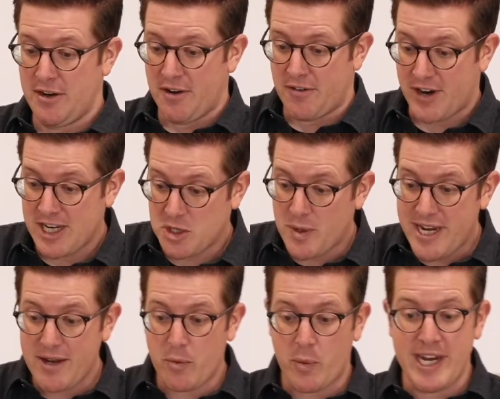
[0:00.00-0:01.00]
Friends,
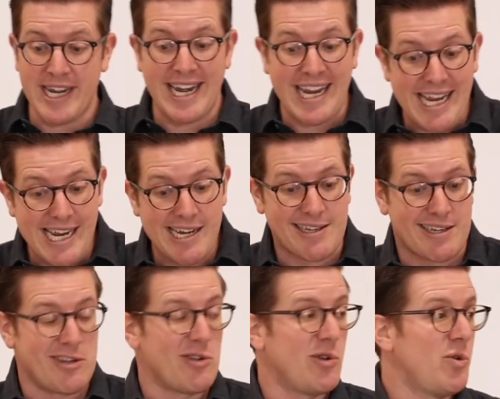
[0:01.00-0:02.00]
we need
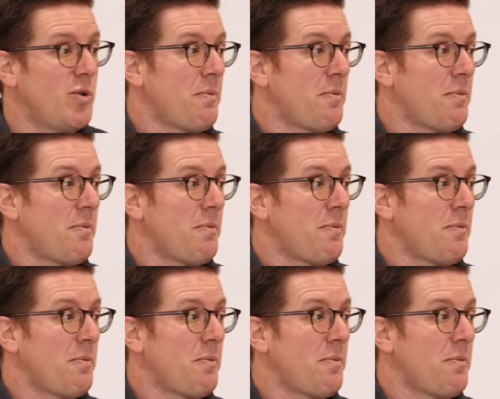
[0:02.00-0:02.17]
to